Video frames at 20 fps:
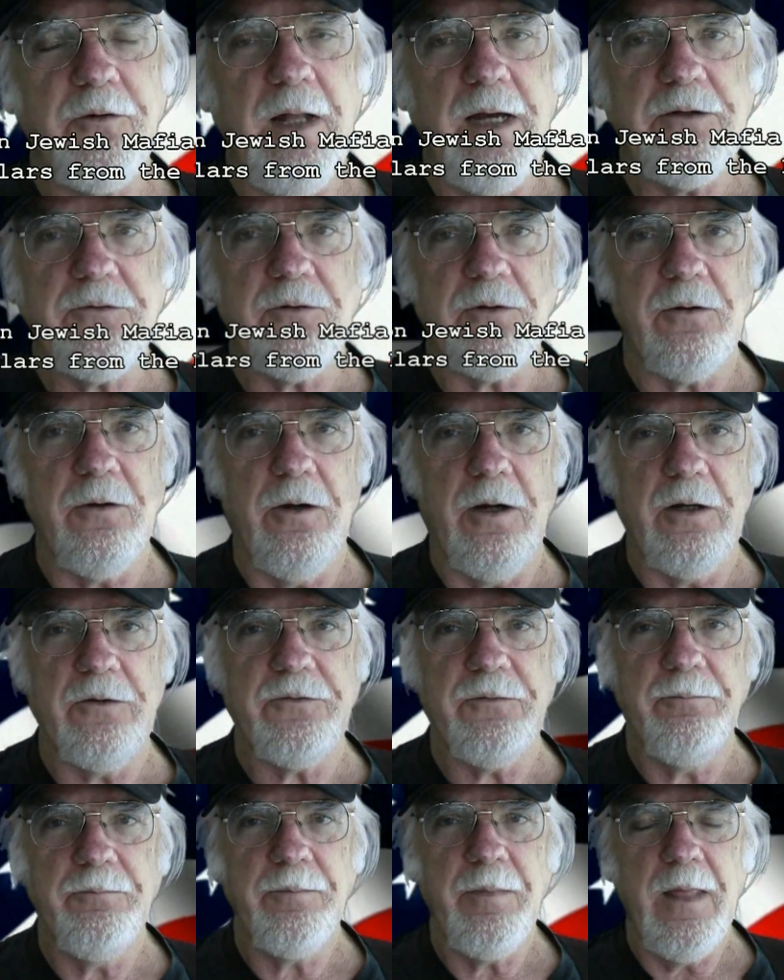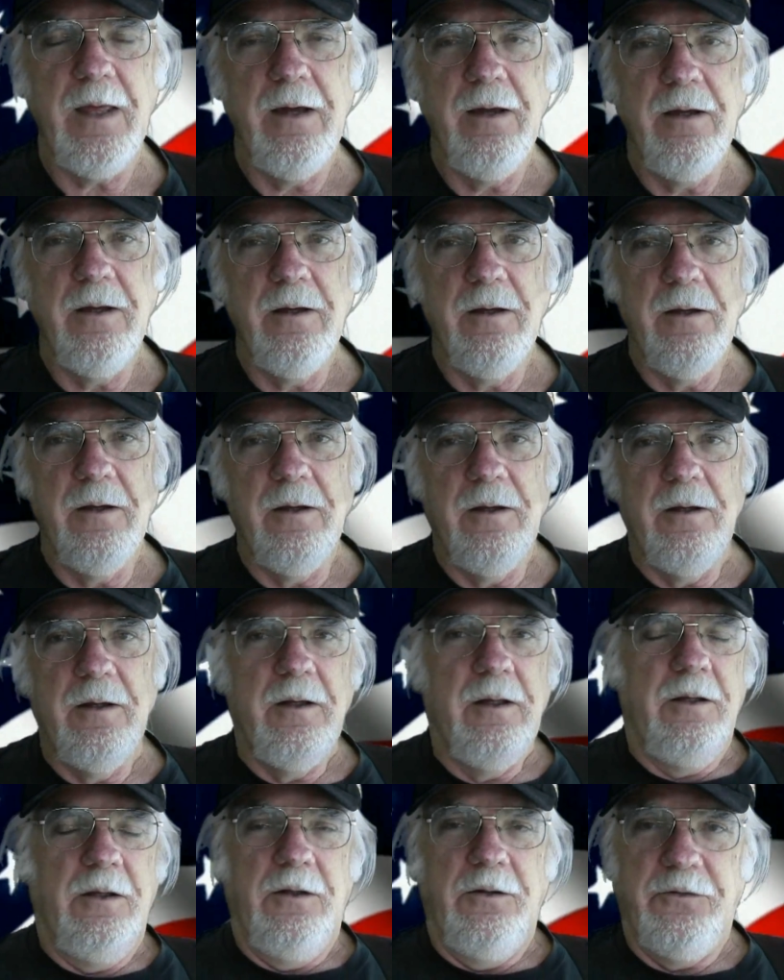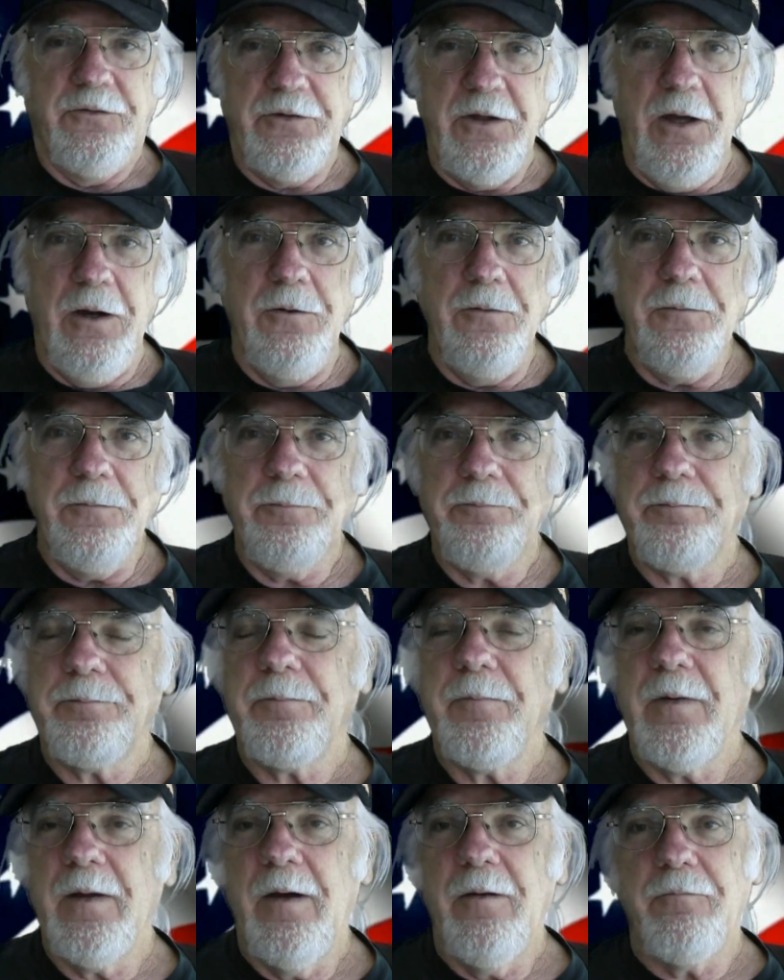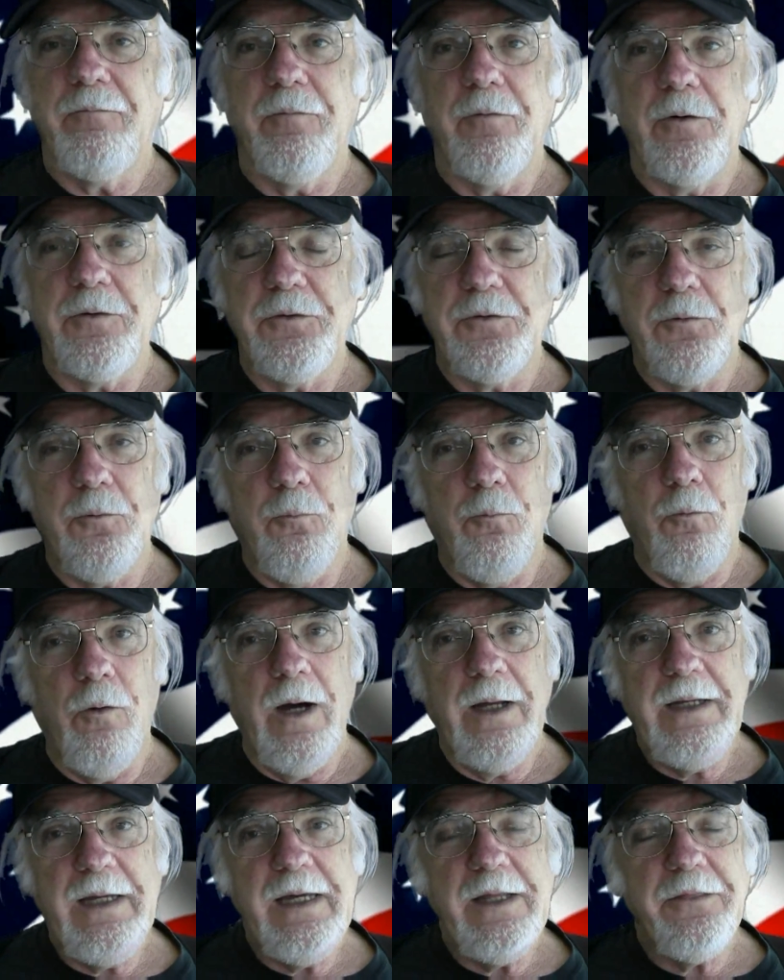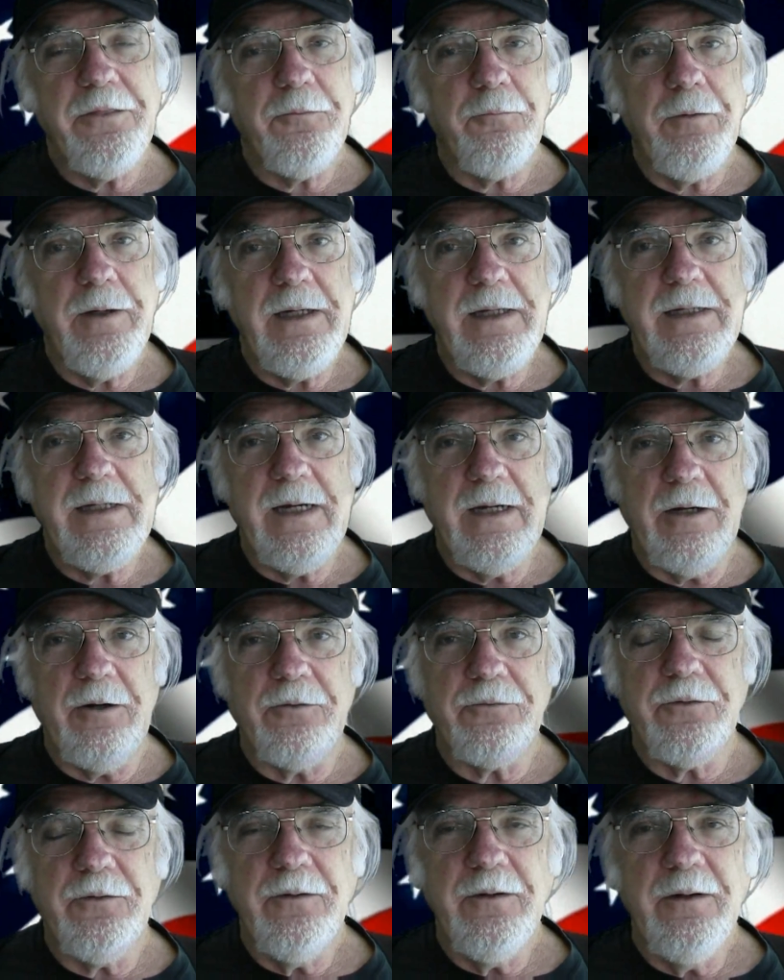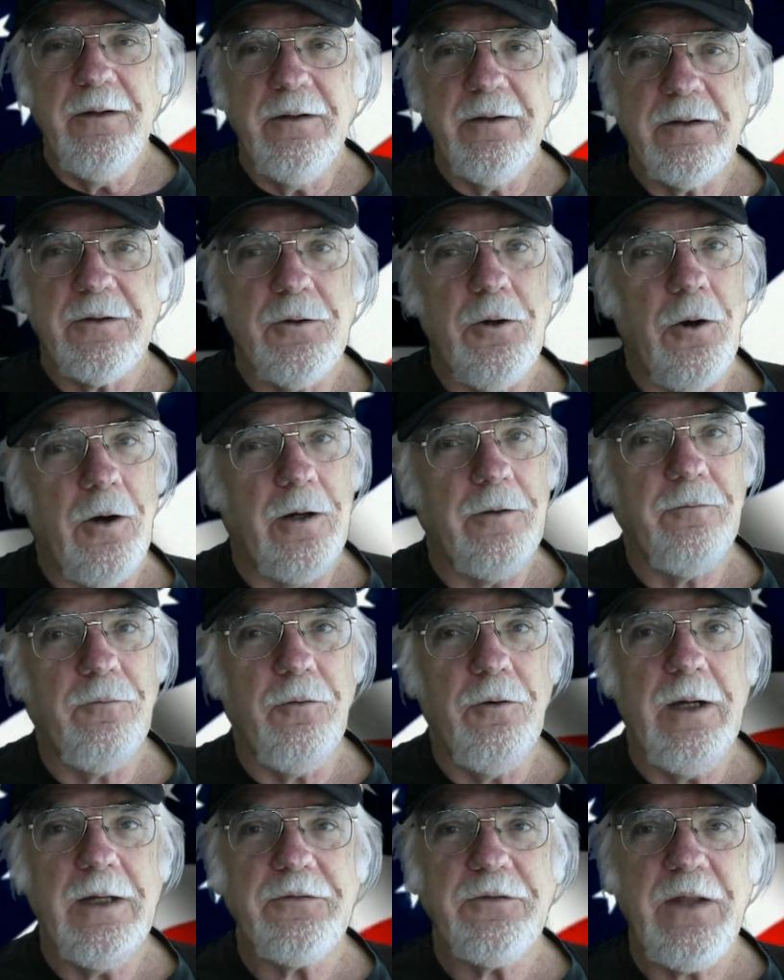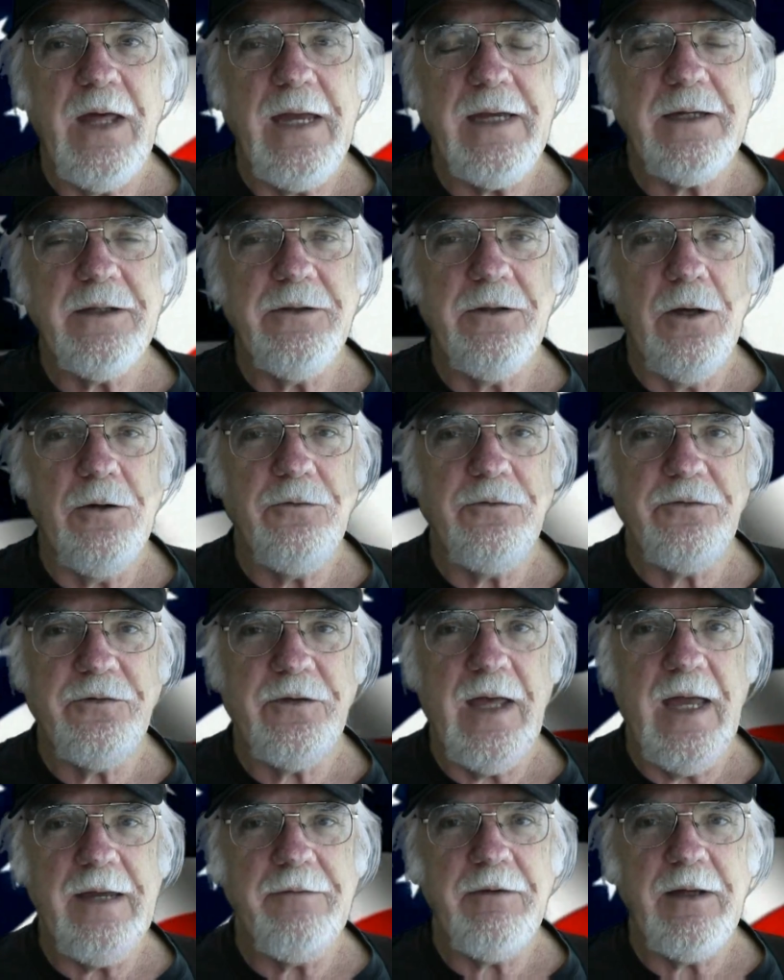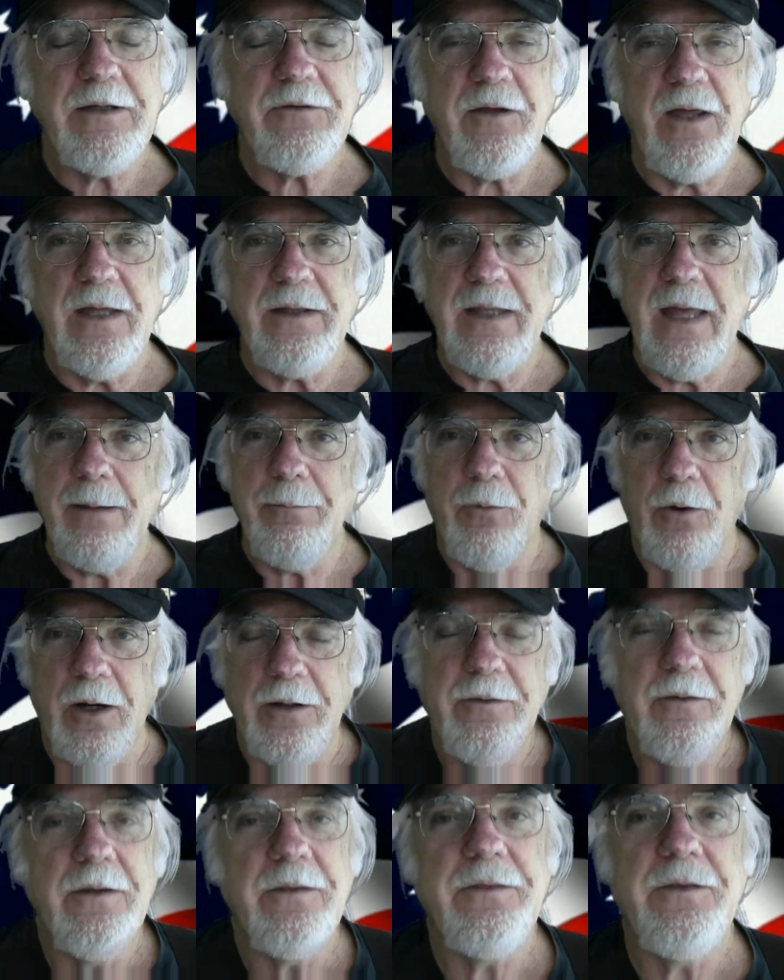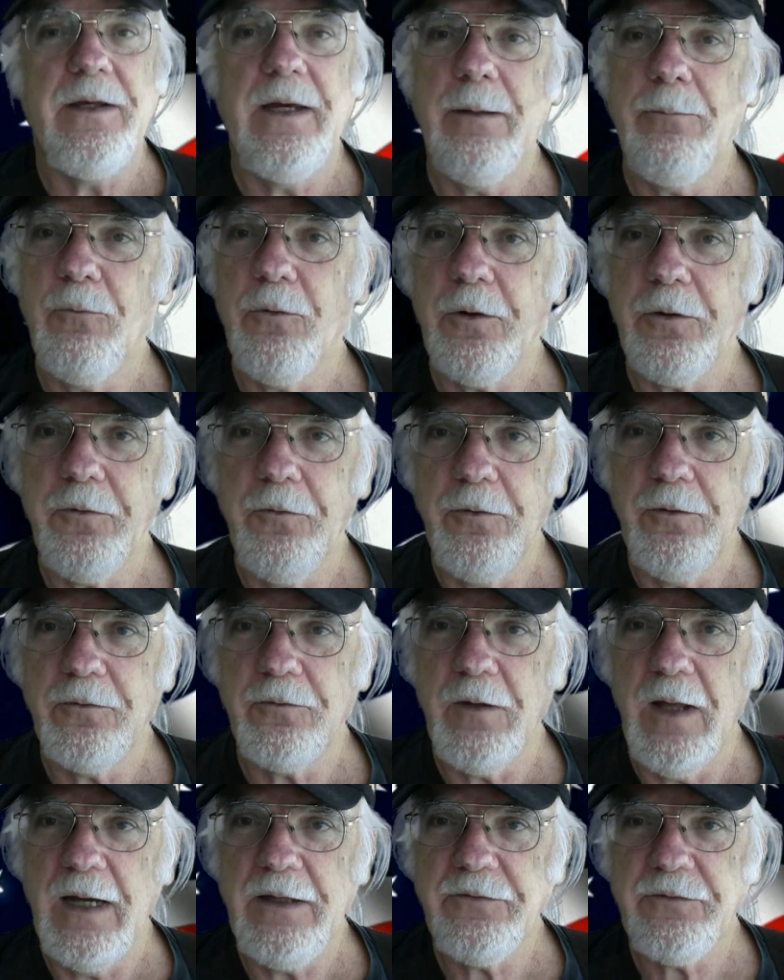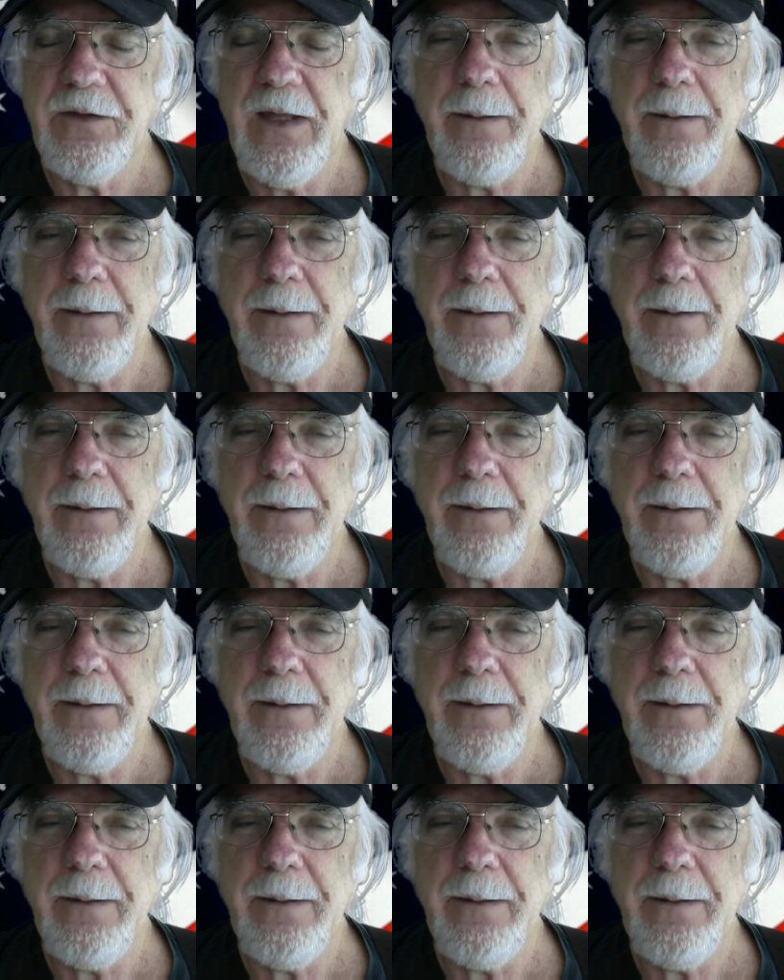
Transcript: Selection Clause. So for 23 years, Carnival has taken those savings and they bought 10 more cruise lines.